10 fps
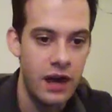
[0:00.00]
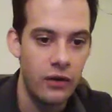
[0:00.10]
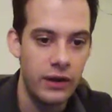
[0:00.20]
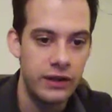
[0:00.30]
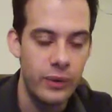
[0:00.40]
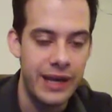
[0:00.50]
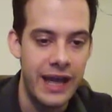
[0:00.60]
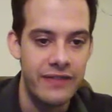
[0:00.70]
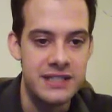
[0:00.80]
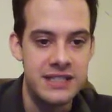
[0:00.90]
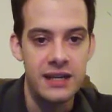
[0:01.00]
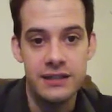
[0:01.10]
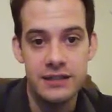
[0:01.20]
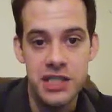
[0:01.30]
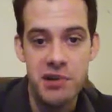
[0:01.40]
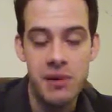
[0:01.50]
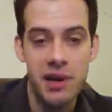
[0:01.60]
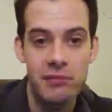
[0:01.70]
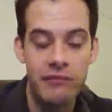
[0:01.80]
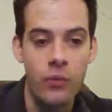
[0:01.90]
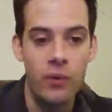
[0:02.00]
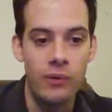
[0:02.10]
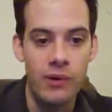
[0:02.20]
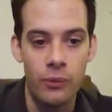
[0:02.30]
only do we get this distributed review where we're,